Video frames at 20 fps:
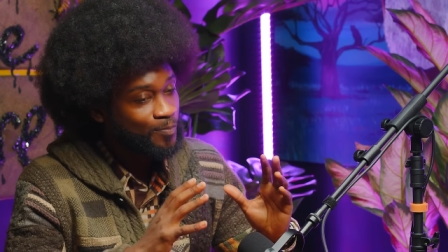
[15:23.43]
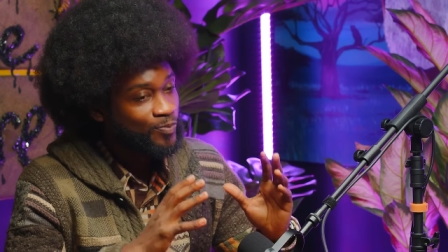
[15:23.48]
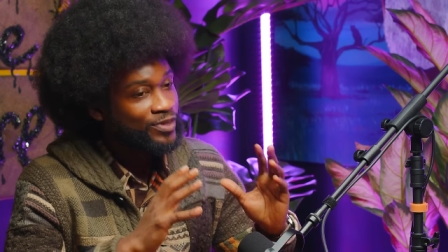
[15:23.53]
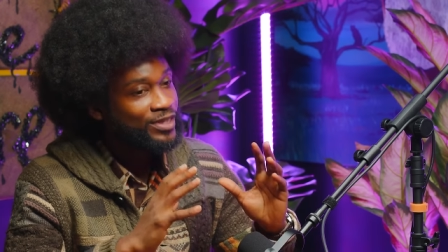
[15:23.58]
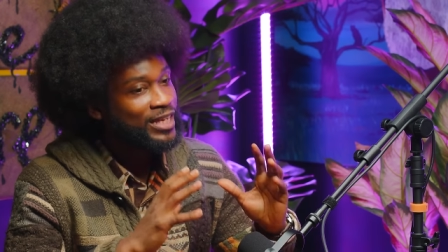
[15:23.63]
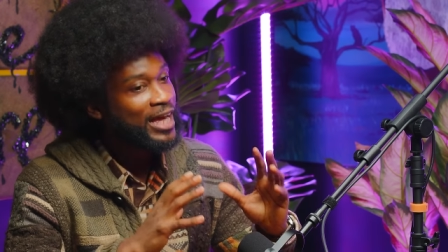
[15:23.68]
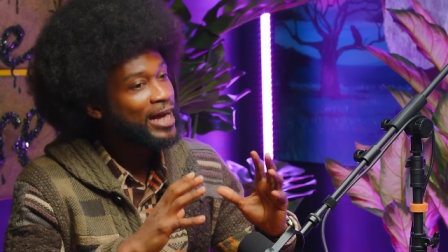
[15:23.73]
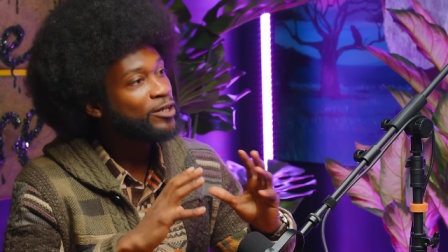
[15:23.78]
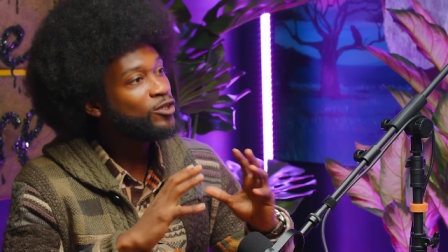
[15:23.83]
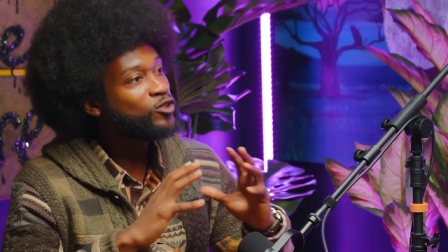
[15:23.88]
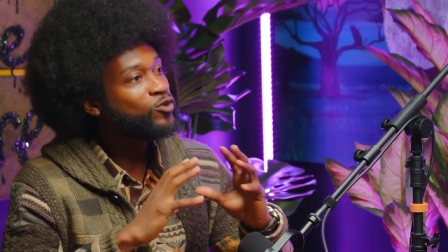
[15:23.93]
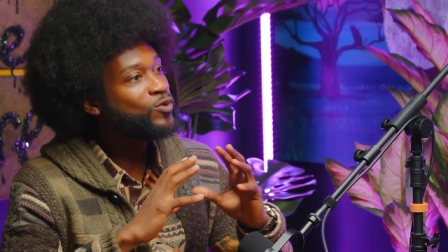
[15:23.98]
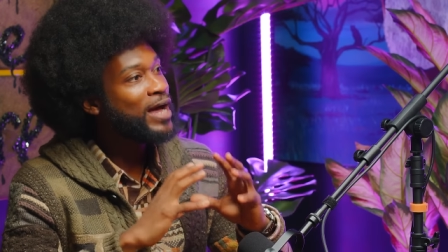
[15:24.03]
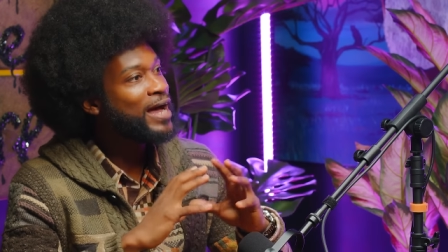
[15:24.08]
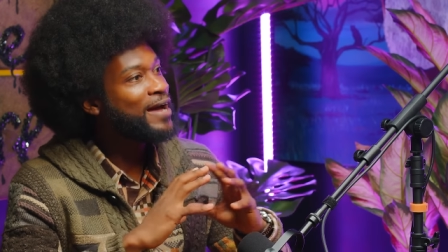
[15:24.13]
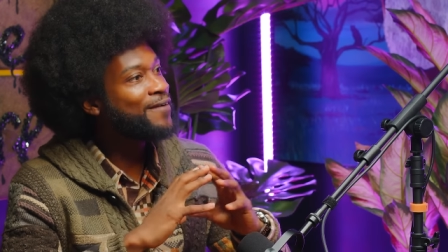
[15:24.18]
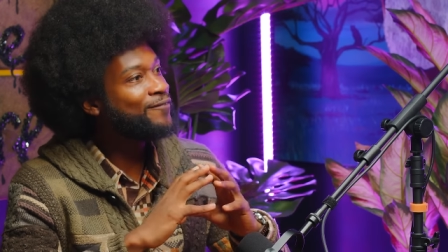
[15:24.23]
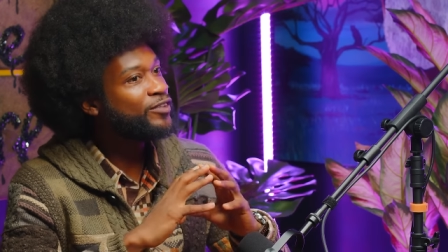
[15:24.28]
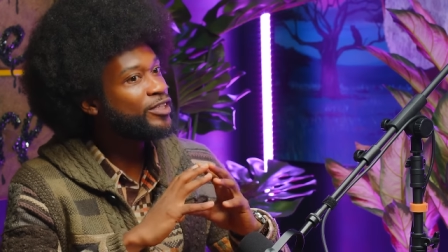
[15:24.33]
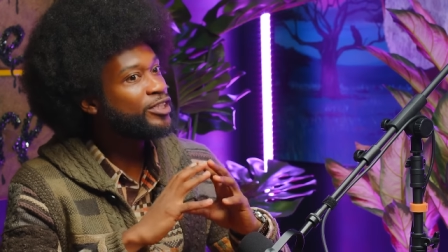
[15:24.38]
Now you
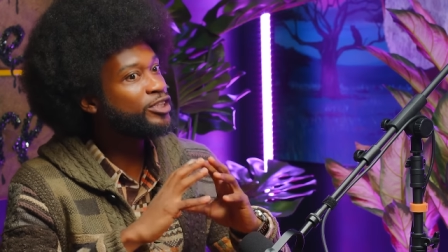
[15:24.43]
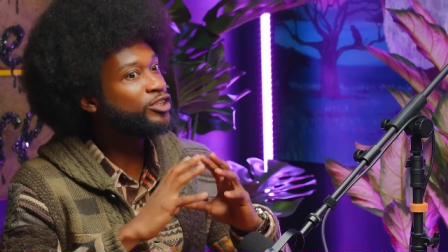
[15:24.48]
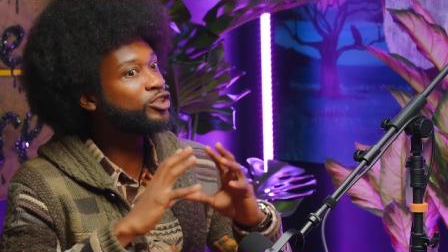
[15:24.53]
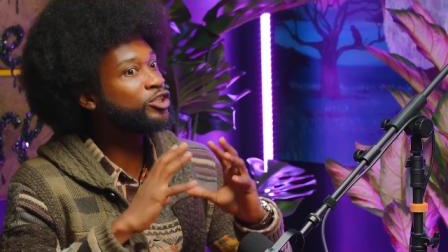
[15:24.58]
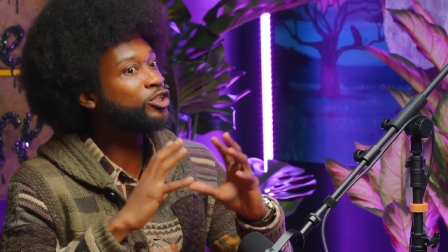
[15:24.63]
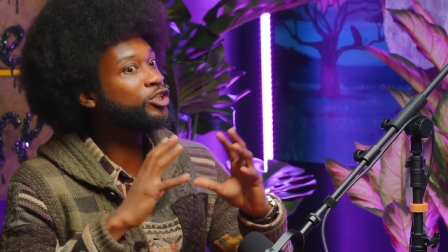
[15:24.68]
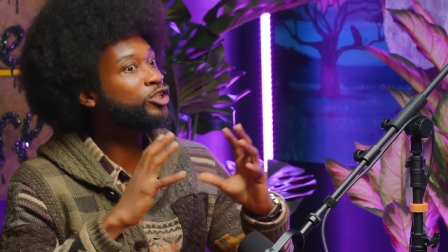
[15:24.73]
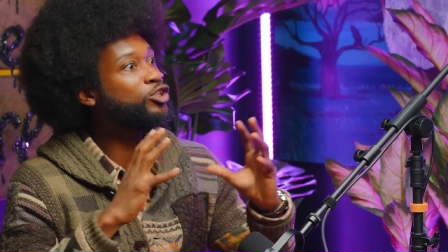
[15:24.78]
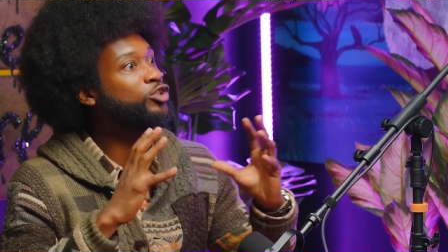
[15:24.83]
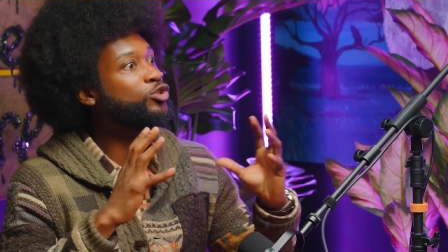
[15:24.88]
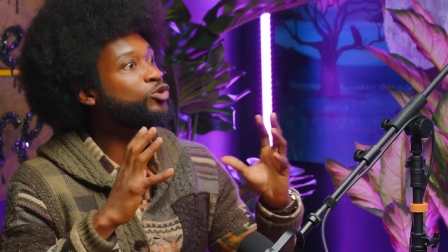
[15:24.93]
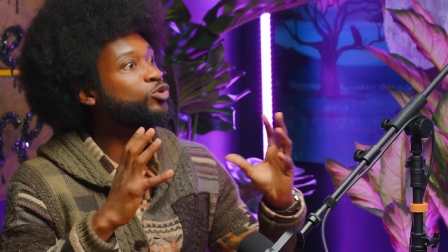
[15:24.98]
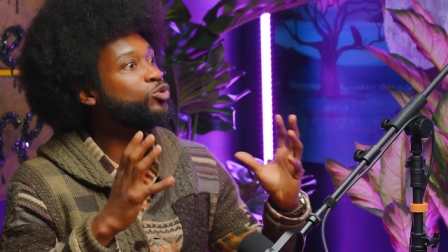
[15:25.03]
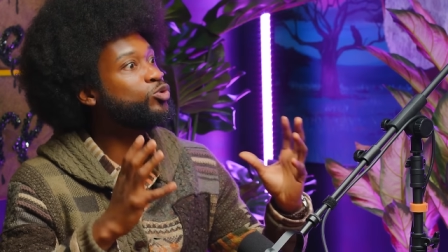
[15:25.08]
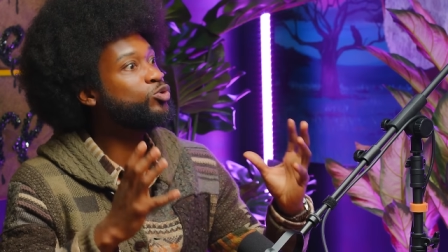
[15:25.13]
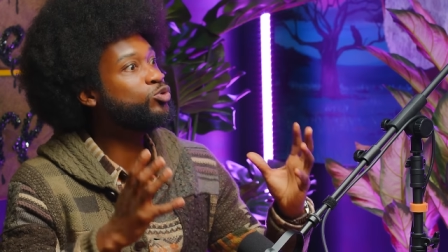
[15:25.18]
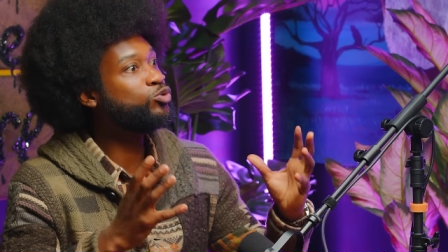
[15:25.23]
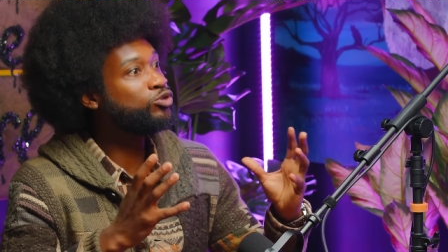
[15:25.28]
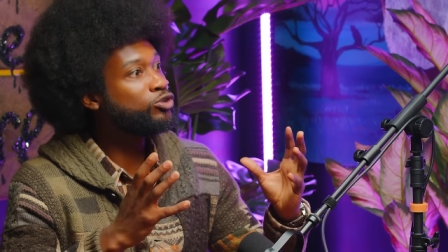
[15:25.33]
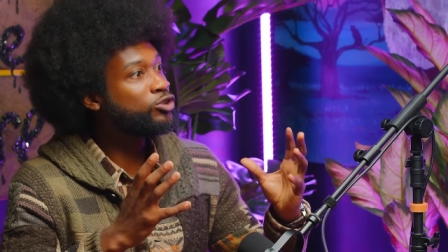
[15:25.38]
have this
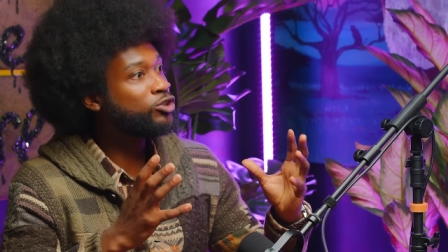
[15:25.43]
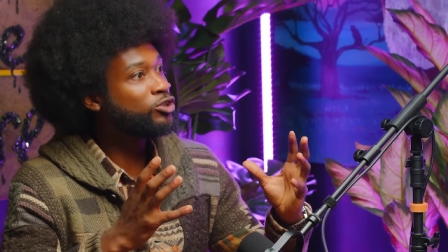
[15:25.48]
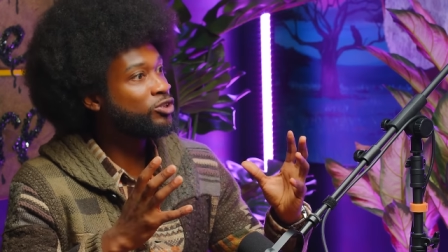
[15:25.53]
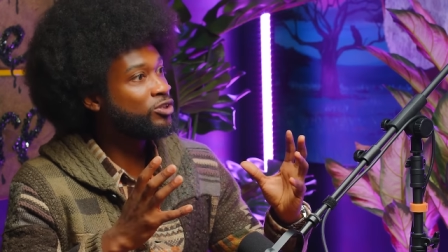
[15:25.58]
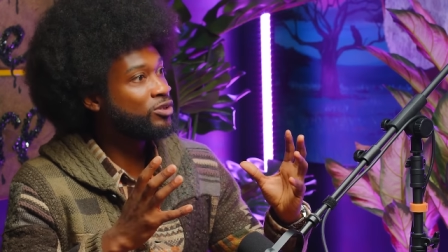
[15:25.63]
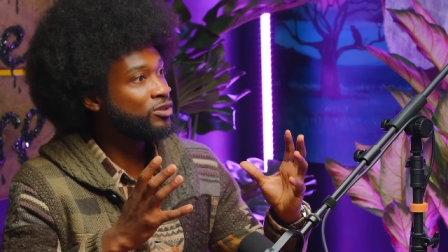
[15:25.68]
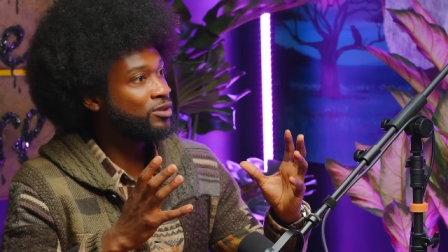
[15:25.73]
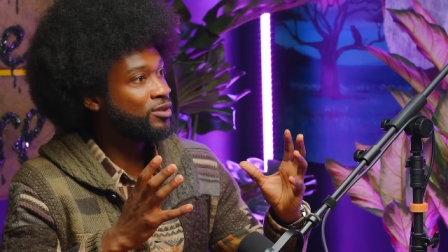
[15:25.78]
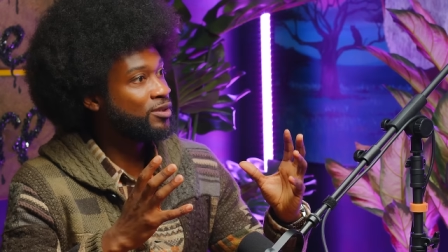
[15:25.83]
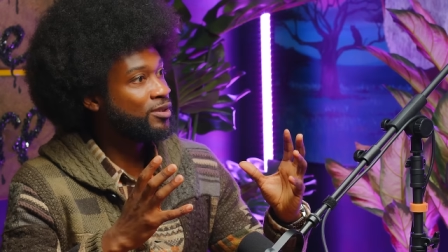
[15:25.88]
huge